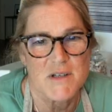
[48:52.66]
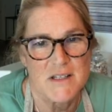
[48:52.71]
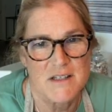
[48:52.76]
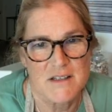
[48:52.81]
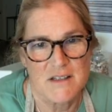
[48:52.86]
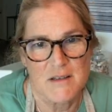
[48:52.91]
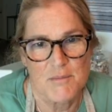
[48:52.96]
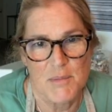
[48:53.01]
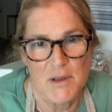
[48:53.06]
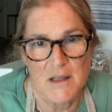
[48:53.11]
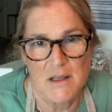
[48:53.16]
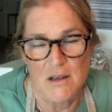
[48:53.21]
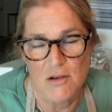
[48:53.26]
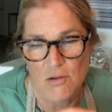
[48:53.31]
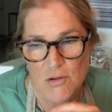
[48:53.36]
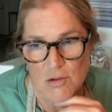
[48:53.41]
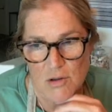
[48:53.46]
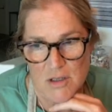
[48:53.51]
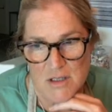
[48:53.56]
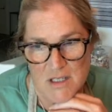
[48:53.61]
sleeping the
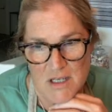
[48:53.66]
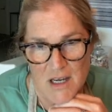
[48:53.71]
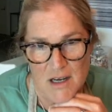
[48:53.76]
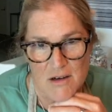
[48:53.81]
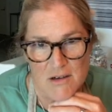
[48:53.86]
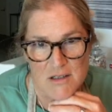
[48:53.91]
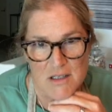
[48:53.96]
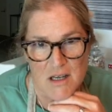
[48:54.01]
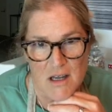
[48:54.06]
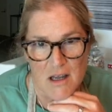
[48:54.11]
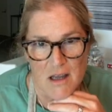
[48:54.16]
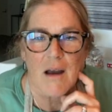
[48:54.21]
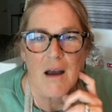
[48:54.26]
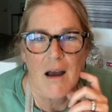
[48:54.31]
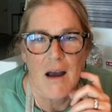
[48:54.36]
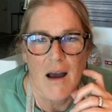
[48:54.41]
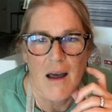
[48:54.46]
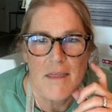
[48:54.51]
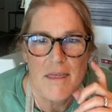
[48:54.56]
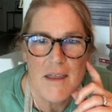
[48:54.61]
whole entire time.
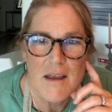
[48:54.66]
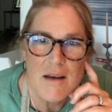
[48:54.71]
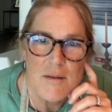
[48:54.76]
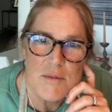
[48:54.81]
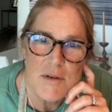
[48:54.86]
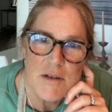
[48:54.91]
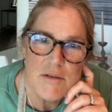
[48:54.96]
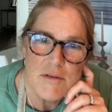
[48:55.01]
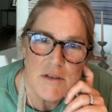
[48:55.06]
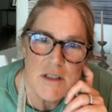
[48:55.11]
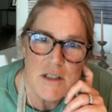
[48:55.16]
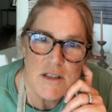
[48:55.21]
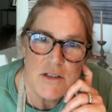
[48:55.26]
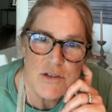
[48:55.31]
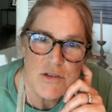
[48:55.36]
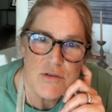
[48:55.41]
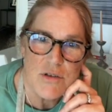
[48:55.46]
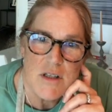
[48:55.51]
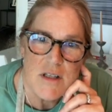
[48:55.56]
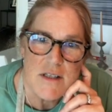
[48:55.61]
I think I'm going to really
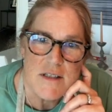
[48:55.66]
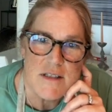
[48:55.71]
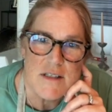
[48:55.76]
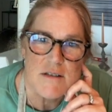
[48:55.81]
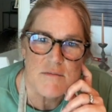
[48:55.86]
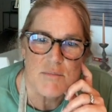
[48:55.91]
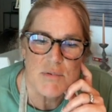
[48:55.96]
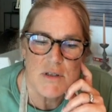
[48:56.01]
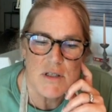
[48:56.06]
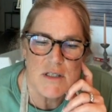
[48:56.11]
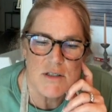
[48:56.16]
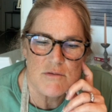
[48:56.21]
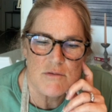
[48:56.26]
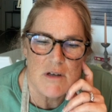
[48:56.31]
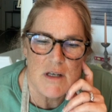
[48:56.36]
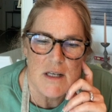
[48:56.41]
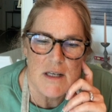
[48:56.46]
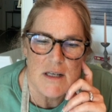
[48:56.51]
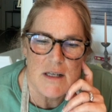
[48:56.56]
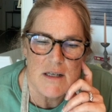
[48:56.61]
enjoy this, and please
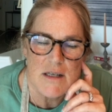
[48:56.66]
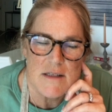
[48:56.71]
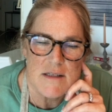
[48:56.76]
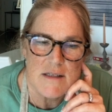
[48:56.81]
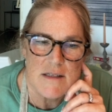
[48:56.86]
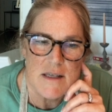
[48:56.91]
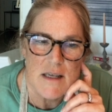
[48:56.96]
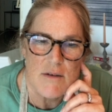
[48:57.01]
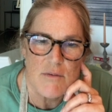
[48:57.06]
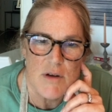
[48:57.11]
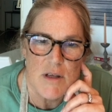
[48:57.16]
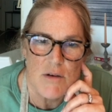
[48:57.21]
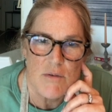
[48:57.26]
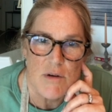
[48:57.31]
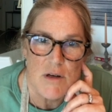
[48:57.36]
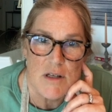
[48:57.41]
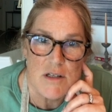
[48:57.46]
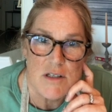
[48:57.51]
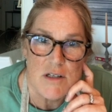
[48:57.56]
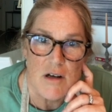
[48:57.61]
write in and say what you
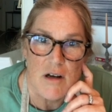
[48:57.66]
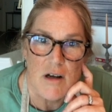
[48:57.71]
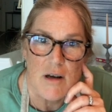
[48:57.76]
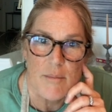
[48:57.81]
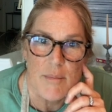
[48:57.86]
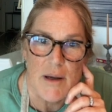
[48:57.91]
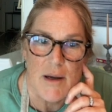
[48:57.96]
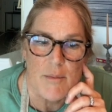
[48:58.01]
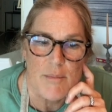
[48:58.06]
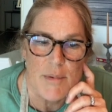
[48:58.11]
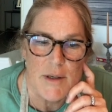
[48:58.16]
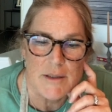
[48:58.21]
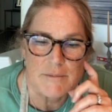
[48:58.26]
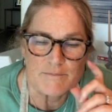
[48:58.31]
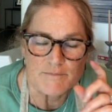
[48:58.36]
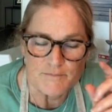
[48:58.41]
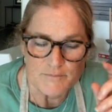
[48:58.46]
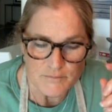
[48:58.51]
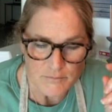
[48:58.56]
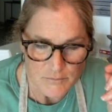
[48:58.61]
want to talk about.
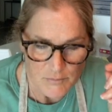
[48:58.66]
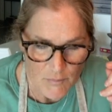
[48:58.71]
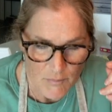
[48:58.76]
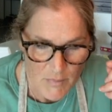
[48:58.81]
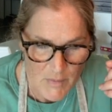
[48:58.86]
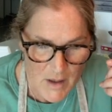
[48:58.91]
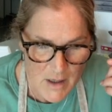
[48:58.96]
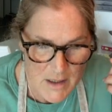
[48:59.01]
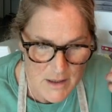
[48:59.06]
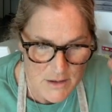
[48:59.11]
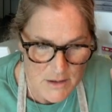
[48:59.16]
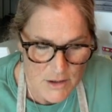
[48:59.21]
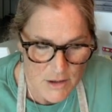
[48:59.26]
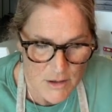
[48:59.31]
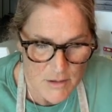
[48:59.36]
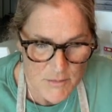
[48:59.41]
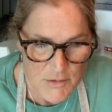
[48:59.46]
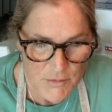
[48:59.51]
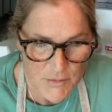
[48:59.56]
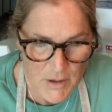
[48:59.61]
But in
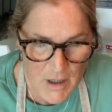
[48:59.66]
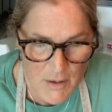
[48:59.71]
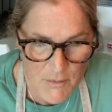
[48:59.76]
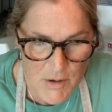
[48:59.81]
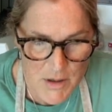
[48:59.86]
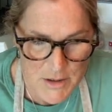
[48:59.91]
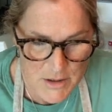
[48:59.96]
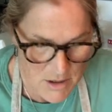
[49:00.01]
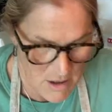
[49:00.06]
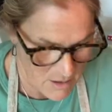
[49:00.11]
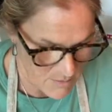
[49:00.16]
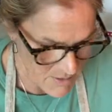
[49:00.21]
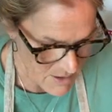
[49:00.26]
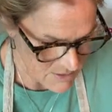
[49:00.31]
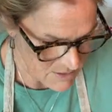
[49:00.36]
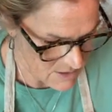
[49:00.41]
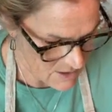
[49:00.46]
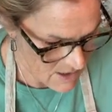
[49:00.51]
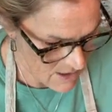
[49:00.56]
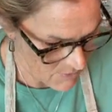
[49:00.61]
terms of what I want to talk about
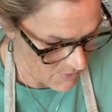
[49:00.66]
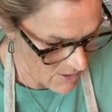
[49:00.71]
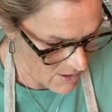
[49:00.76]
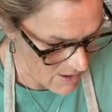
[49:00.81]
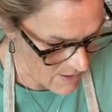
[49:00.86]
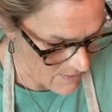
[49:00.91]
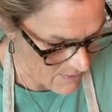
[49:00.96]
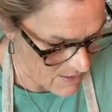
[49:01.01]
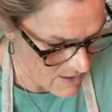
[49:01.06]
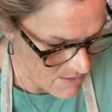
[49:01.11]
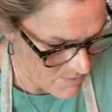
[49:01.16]
today while I eat